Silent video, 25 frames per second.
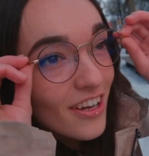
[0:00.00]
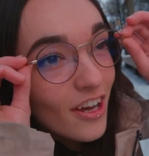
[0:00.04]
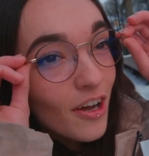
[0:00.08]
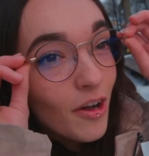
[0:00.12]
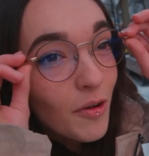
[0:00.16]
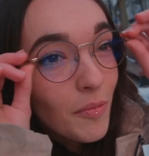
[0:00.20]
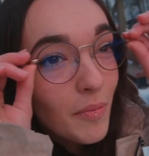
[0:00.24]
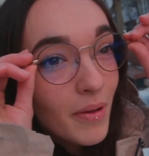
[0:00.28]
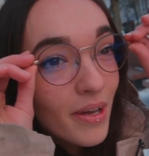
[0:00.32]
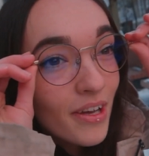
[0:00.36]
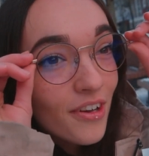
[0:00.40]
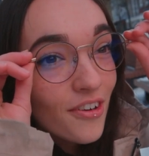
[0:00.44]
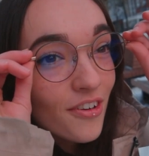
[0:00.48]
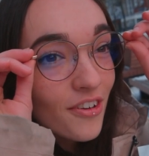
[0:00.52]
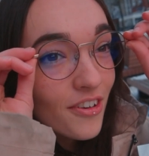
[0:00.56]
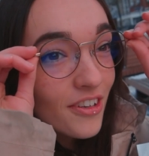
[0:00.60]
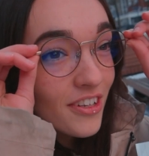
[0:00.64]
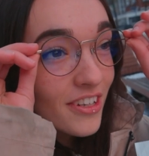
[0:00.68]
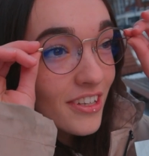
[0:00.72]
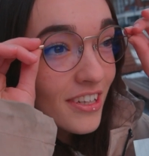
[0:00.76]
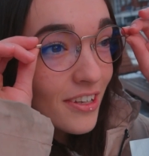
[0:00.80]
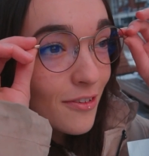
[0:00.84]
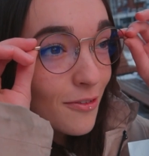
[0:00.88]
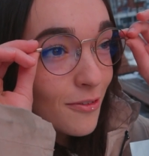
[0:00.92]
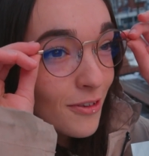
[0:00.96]
Oh my god,
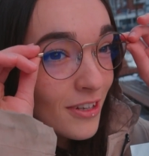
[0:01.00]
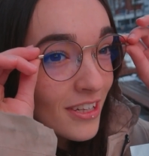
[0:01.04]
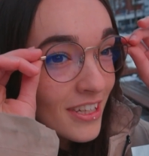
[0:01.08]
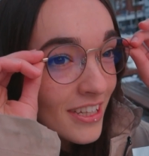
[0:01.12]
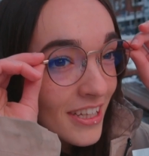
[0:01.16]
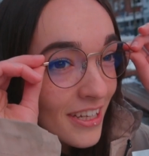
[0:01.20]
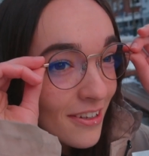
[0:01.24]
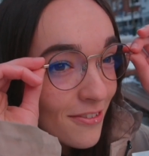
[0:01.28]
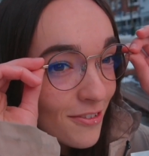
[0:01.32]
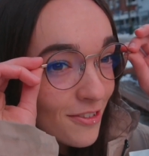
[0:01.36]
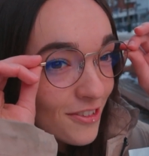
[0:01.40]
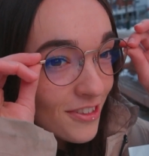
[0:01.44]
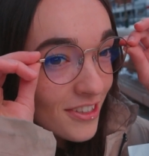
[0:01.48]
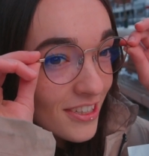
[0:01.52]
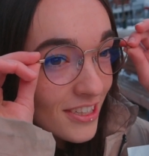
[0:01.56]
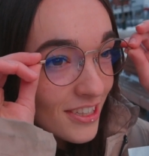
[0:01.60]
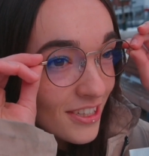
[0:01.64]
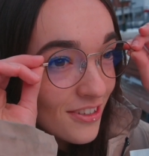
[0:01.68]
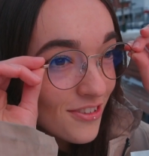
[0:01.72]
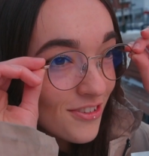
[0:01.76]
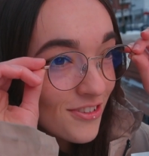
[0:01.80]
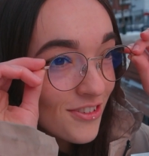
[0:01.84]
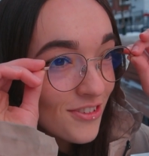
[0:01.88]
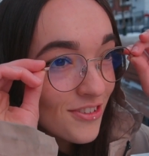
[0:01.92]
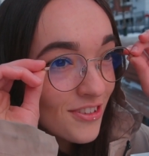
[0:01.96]
I really have to get
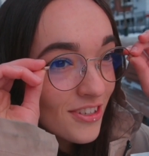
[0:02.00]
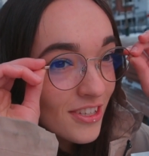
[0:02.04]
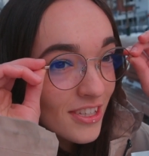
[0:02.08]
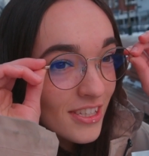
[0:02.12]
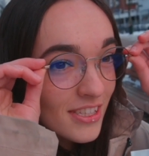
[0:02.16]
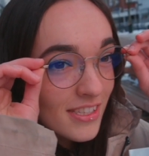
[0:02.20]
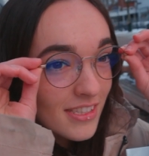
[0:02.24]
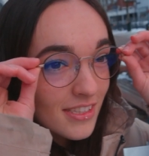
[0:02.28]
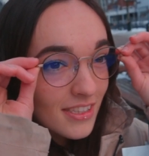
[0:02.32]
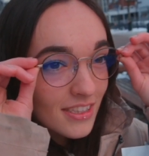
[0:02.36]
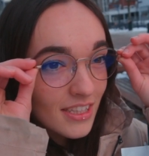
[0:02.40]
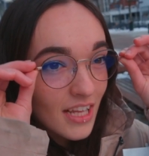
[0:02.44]
used to this.